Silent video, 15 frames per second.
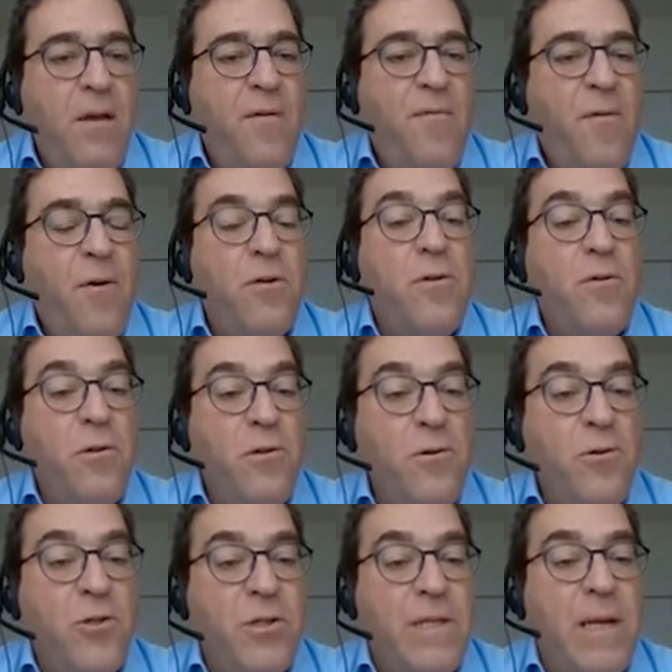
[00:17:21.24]
four
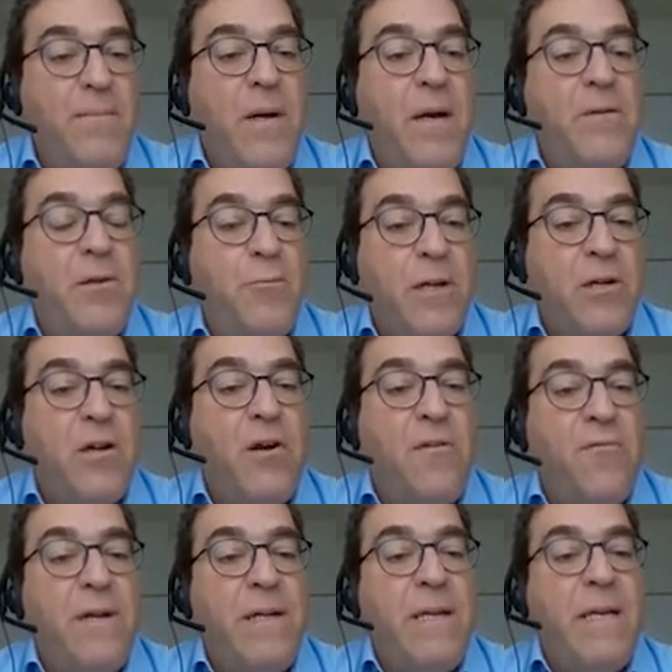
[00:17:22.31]
conclusions about the
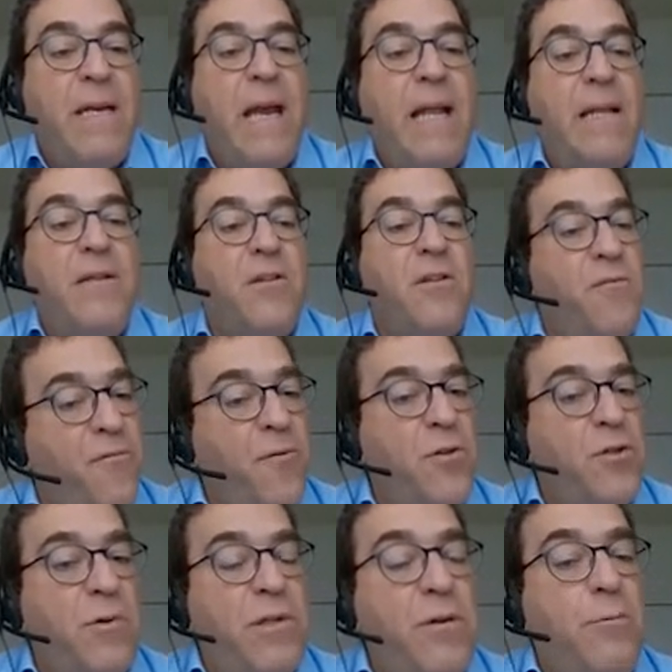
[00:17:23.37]
recovery in Canada. The
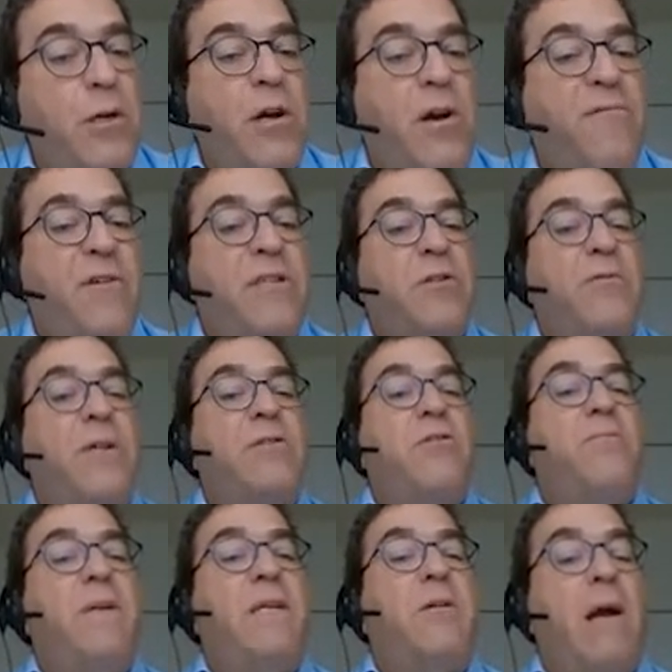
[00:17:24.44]
first one, the recovery is going
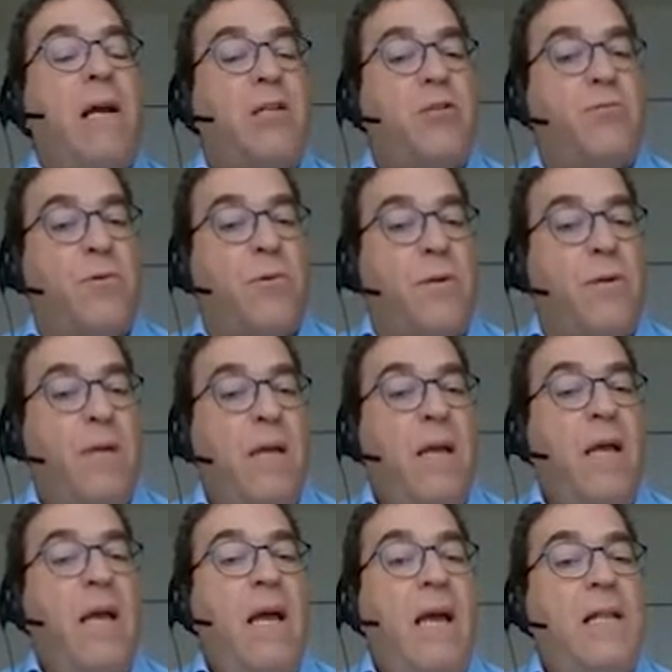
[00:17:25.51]
to be gradual
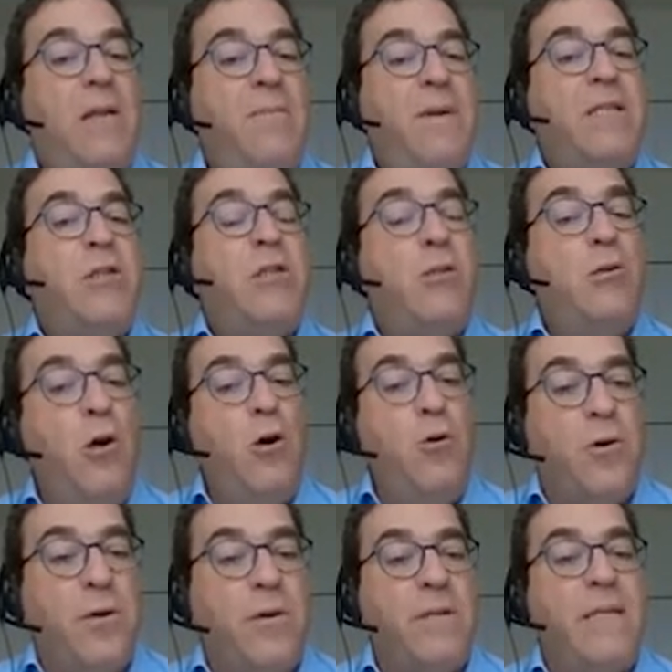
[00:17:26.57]
and a bit
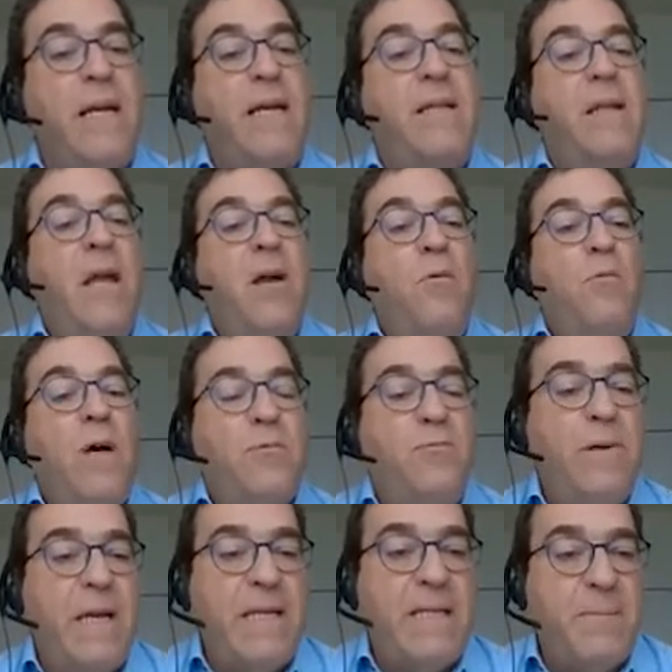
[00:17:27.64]
slower than what
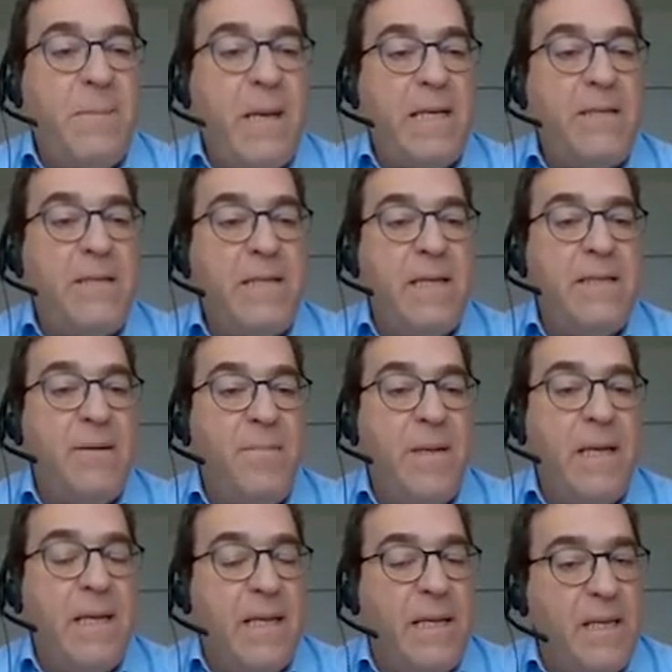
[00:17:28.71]
we expected at the
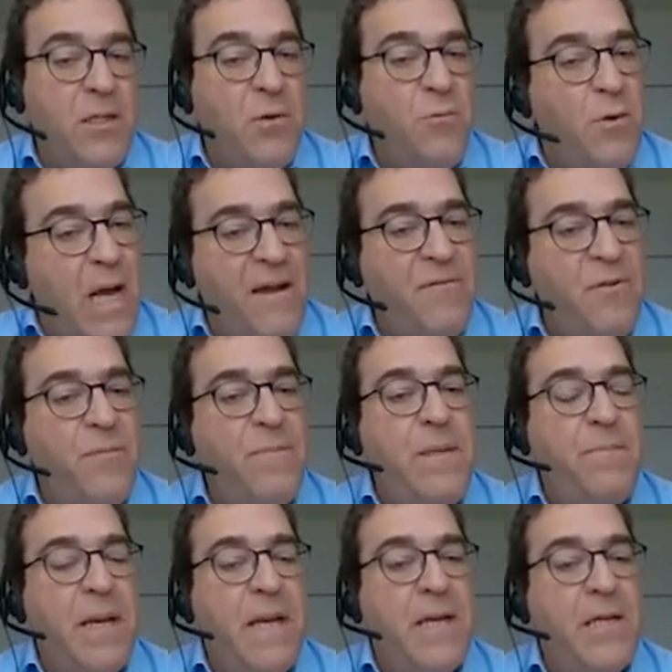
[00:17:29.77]
beginning. So we'll have to
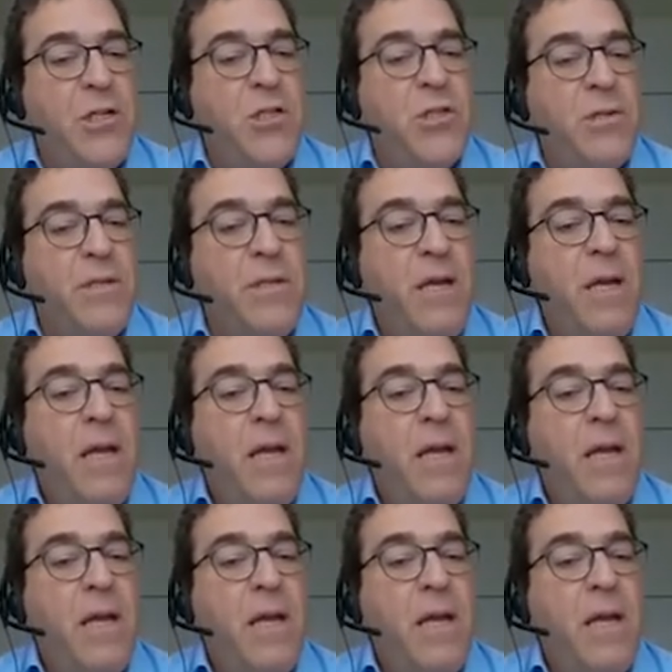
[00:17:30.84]
be patient.